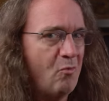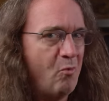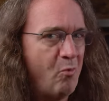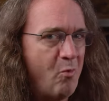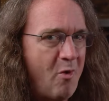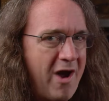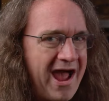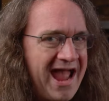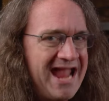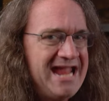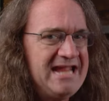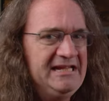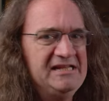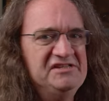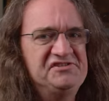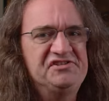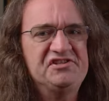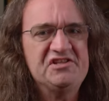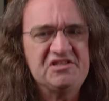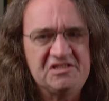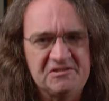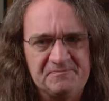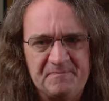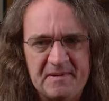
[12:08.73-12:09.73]
why is
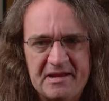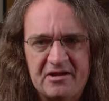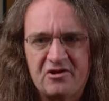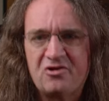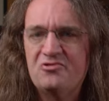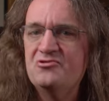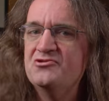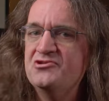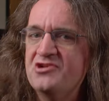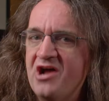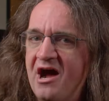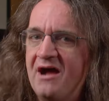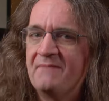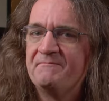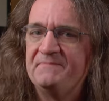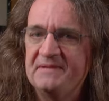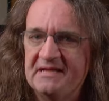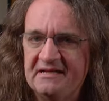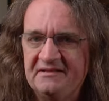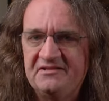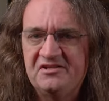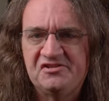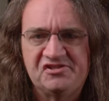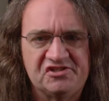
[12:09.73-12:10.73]
the speaker not
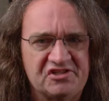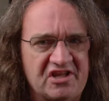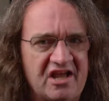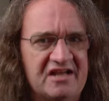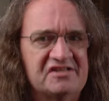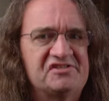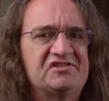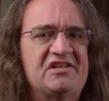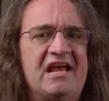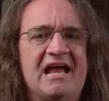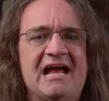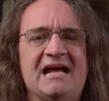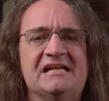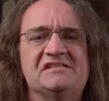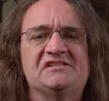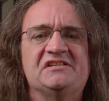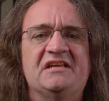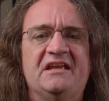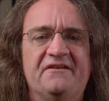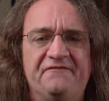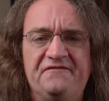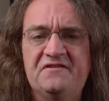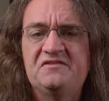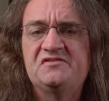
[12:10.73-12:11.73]
being discussed as
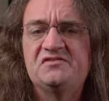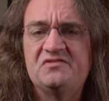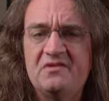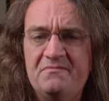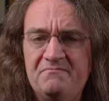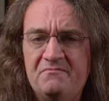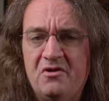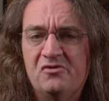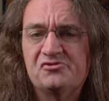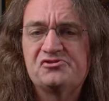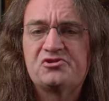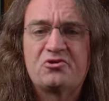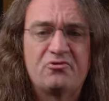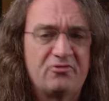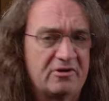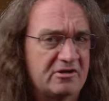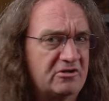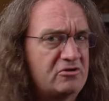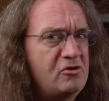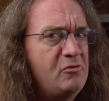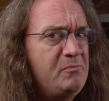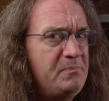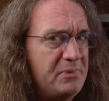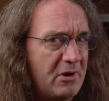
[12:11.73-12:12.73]
if it's the most
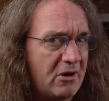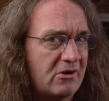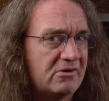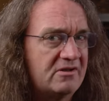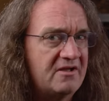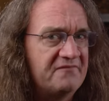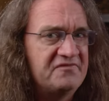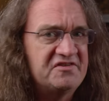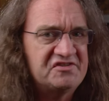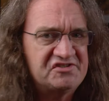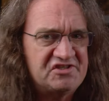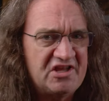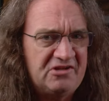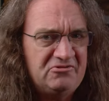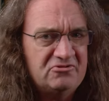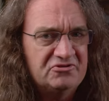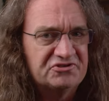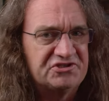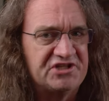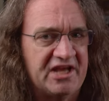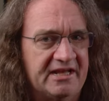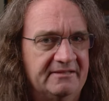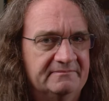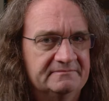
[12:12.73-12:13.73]
critical part of the signal
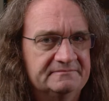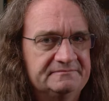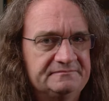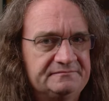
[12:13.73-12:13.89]
chain?